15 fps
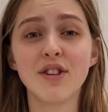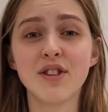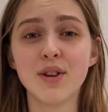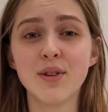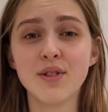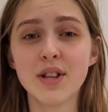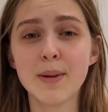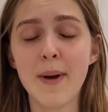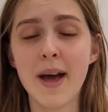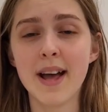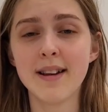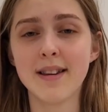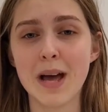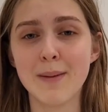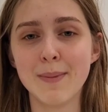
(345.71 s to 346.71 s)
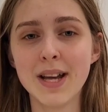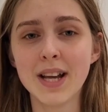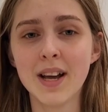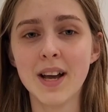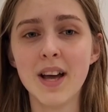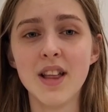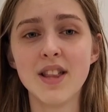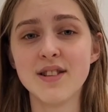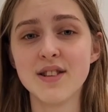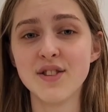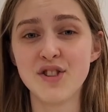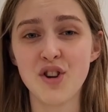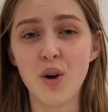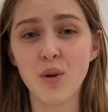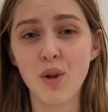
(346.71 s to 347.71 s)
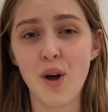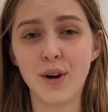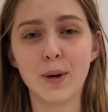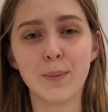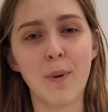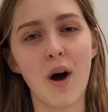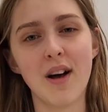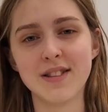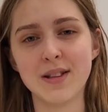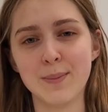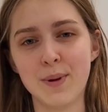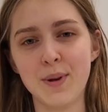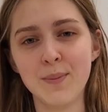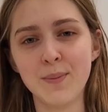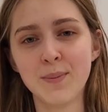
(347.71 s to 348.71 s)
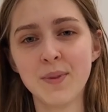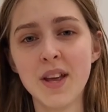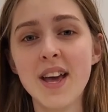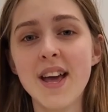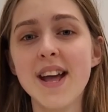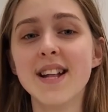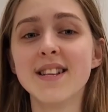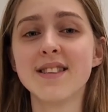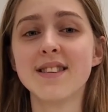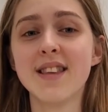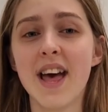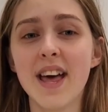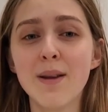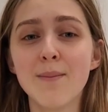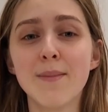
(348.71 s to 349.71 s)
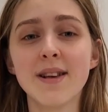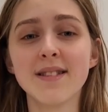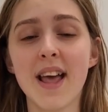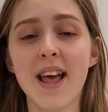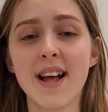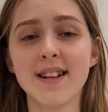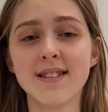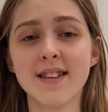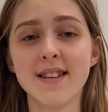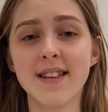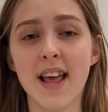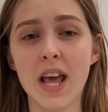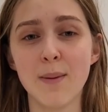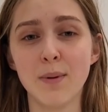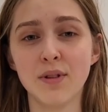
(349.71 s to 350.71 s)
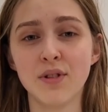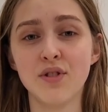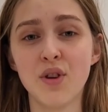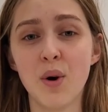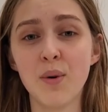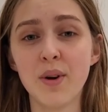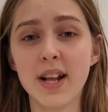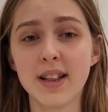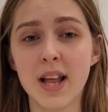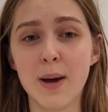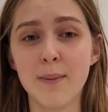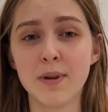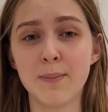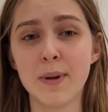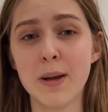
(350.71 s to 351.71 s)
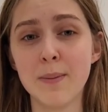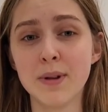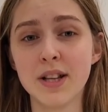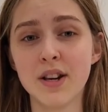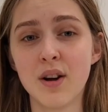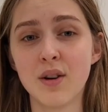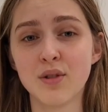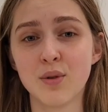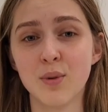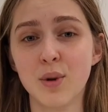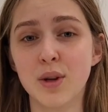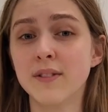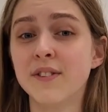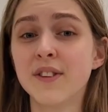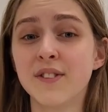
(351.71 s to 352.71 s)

due to the pandemic, this is no longer possible. Instead, Miss Hanson is able to donate them to people in our school for